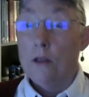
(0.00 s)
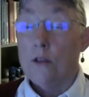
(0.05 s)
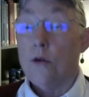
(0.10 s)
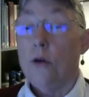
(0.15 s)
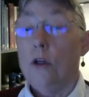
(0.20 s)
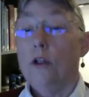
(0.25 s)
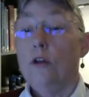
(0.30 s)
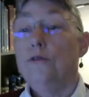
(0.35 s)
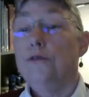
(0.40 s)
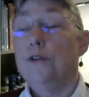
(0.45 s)

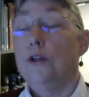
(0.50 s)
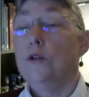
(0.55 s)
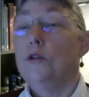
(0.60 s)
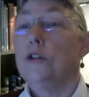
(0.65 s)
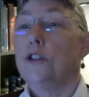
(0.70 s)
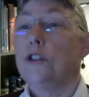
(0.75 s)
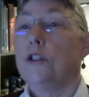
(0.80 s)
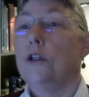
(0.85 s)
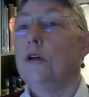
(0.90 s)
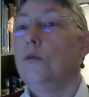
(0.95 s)
So hello
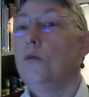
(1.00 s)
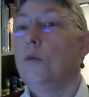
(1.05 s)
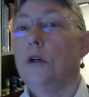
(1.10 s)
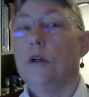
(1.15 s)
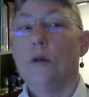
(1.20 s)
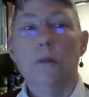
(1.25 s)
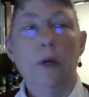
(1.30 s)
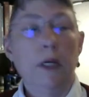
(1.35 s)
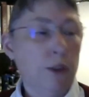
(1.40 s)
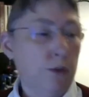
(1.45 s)
folks,
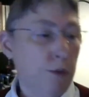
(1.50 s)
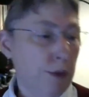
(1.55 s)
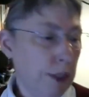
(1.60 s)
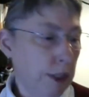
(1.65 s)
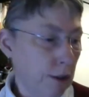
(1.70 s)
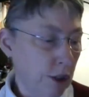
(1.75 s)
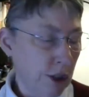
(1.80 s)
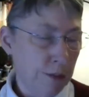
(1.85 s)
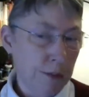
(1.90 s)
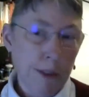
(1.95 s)
welcome back to
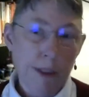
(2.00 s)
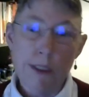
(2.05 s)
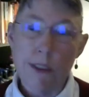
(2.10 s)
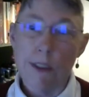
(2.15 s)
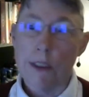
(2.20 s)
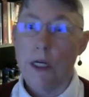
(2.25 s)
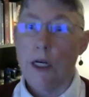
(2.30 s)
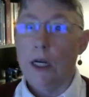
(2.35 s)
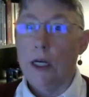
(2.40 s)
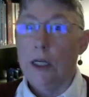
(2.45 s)

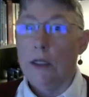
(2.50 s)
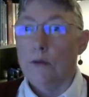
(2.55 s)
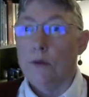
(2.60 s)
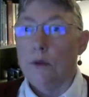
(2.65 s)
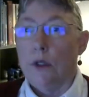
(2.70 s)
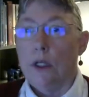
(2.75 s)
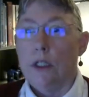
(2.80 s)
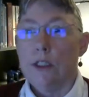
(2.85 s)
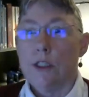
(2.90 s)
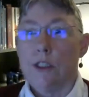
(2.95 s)
announcements. I
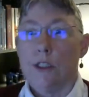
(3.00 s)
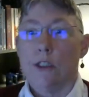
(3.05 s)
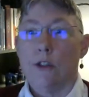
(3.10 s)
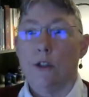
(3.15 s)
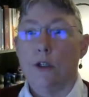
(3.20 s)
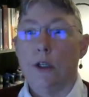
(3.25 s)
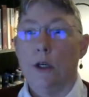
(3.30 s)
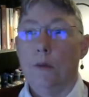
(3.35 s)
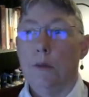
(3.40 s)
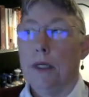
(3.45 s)
realized
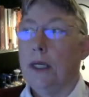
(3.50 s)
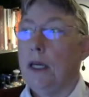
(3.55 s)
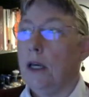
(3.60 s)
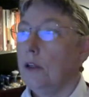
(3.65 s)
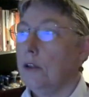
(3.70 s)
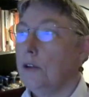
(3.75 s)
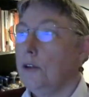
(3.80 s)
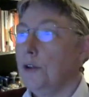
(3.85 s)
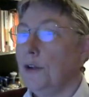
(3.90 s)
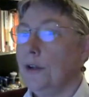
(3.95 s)
just looking at my
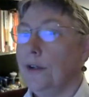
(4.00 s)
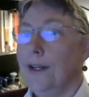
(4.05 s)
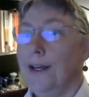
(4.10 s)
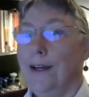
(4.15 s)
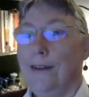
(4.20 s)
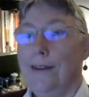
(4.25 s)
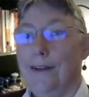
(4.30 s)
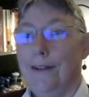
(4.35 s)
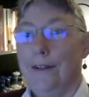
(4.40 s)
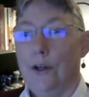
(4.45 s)
calendar
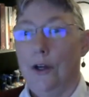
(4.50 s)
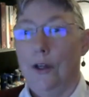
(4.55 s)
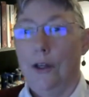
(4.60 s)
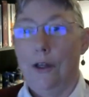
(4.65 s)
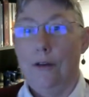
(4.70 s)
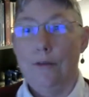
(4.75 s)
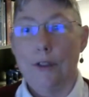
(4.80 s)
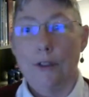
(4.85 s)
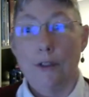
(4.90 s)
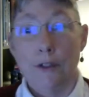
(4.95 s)
today that
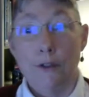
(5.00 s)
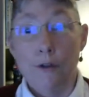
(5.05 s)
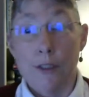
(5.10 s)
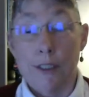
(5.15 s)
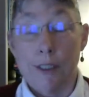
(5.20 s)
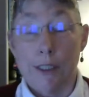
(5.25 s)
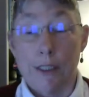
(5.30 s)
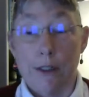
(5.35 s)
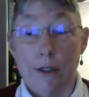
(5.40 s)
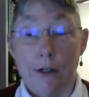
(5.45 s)
y'all have a
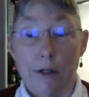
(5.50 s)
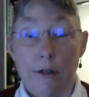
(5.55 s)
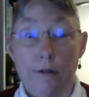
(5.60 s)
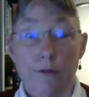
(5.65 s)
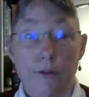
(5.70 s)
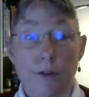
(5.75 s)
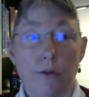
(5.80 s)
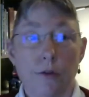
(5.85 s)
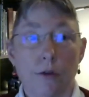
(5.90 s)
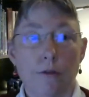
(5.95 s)
literacy
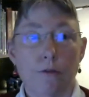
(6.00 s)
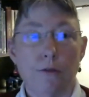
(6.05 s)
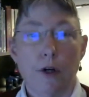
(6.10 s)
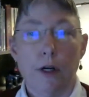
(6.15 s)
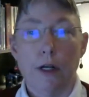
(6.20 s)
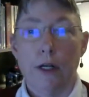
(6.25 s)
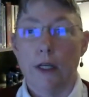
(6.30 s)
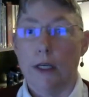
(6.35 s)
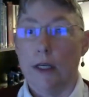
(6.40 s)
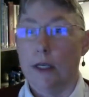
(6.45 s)
narrative due on
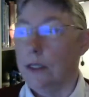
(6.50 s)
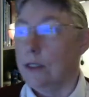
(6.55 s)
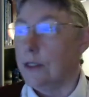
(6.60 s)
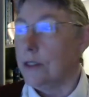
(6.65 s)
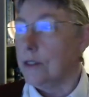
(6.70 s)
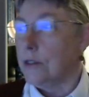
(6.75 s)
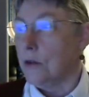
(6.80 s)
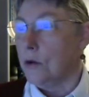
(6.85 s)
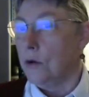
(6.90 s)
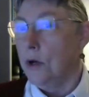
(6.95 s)
Friday.
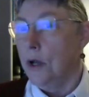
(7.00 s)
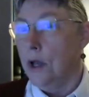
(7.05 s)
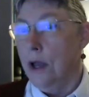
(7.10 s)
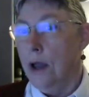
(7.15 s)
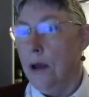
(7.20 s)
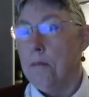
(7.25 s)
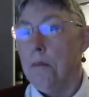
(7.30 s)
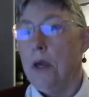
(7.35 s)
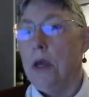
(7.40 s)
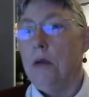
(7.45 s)
And so
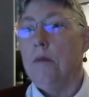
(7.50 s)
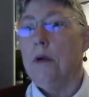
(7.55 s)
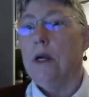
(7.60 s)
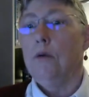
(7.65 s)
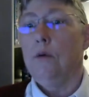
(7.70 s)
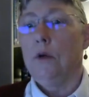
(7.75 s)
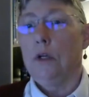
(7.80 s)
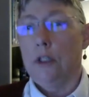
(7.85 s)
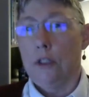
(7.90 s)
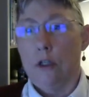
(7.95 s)

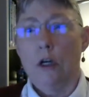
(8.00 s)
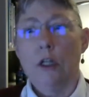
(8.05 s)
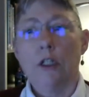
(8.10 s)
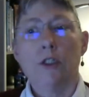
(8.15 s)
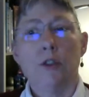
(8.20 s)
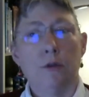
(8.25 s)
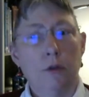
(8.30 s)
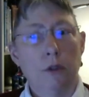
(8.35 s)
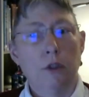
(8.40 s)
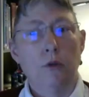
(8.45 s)
maybe I want to
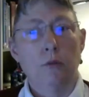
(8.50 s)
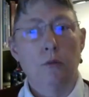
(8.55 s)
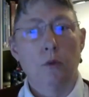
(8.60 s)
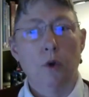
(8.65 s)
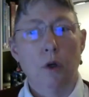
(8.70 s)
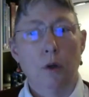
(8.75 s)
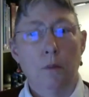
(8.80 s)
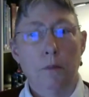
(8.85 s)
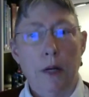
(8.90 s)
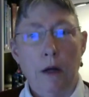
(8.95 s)
talk to you a little
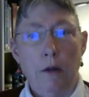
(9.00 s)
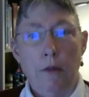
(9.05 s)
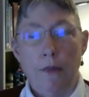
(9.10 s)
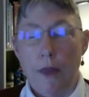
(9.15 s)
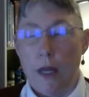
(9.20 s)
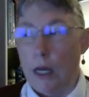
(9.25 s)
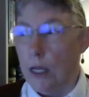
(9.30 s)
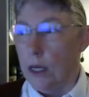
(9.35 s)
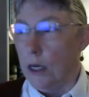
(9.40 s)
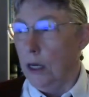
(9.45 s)
more
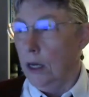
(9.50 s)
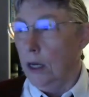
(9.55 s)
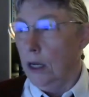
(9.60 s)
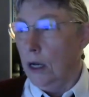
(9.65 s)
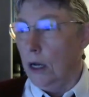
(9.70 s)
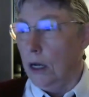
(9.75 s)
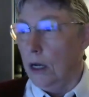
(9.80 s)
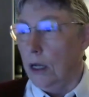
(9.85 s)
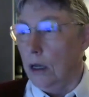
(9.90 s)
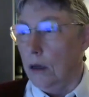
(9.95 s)
about that
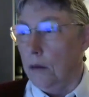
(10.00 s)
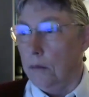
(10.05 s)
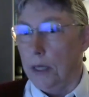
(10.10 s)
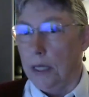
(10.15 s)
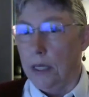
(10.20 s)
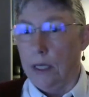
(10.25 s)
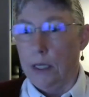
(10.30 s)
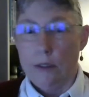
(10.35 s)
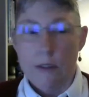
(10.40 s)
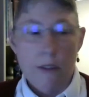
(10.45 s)

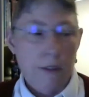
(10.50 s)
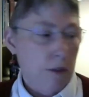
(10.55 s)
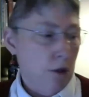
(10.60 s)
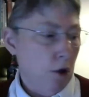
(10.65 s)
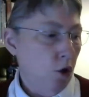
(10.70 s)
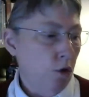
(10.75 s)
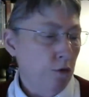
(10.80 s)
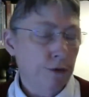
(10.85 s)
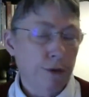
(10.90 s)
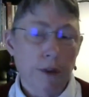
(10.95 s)
and
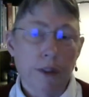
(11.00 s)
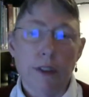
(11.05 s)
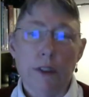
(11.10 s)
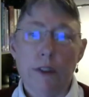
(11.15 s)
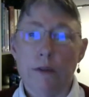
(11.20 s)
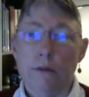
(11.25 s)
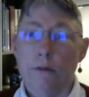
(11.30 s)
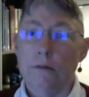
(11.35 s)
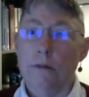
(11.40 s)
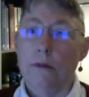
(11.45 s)

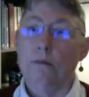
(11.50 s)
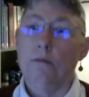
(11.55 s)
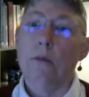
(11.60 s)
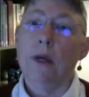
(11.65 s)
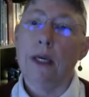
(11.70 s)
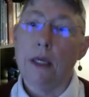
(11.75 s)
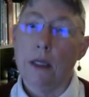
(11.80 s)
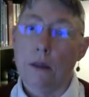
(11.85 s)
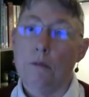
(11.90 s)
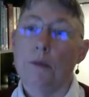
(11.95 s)
hopefully
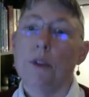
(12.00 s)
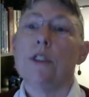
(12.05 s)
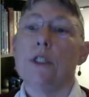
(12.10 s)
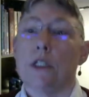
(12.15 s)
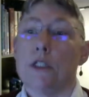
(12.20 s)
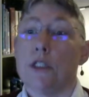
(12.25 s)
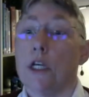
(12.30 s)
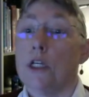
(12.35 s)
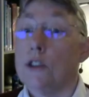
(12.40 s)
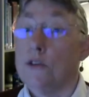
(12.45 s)
make it be
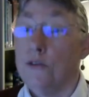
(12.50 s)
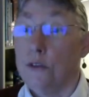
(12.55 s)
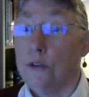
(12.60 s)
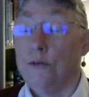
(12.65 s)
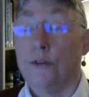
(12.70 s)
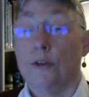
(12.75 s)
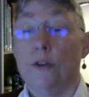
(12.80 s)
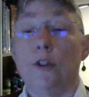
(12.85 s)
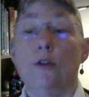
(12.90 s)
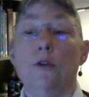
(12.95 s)

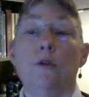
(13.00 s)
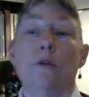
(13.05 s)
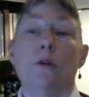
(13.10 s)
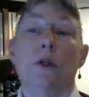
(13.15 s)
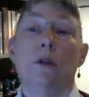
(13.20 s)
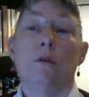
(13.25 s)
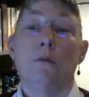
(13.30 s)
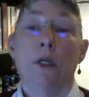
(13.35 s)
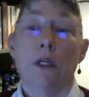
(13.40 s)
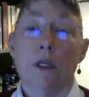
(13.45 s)
successful for you
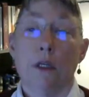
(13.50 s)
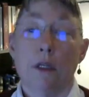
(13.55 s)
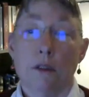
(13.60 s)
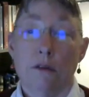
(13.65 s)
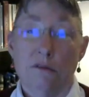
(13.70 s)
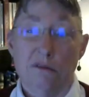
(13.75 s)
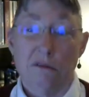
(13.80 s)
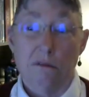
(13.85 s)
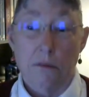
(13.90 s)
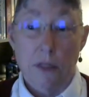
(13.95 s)
and make
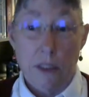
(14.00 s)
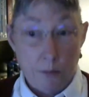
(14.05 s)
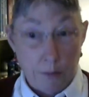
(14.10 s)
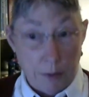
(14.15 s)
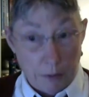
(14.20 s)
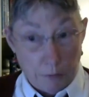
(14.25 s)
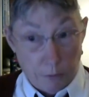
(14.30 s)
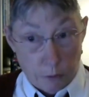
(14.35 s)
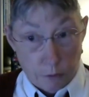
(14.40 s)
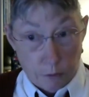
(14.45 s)
it
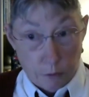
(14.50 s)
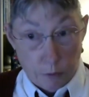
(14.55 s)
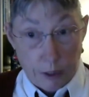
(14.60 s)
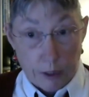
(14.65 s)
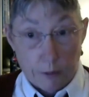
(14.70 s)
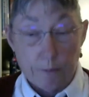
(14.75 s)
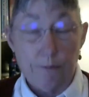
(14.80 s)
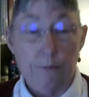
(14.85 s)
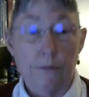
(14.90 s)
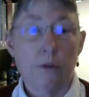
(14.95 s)
less painful for
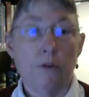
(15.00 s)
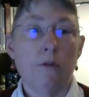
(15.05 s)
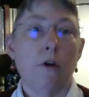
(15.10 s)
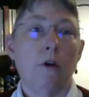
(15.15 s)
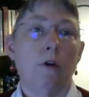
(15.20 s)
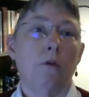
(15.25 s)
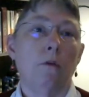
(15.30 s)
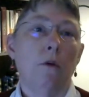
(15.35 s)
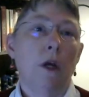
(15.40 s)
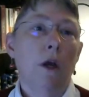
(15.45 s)
me.
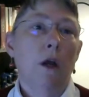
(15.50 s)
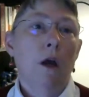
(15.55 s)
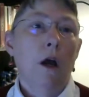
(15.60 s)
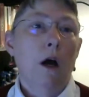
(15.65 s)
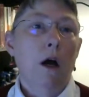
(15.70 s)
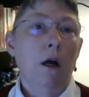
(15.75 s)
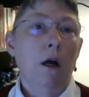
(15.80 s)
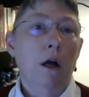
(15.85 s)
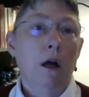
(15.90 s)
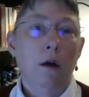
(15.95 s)
So
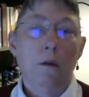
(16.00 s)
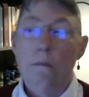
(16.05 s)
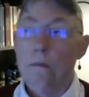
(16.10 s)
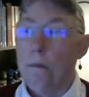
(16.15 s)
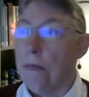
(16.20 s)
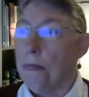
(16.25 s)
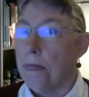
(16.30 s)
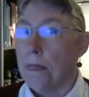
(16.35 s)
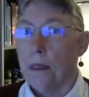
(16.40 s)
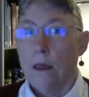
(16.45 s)

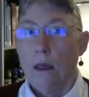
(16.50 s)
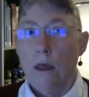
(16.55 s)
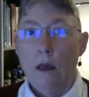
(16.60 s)
um,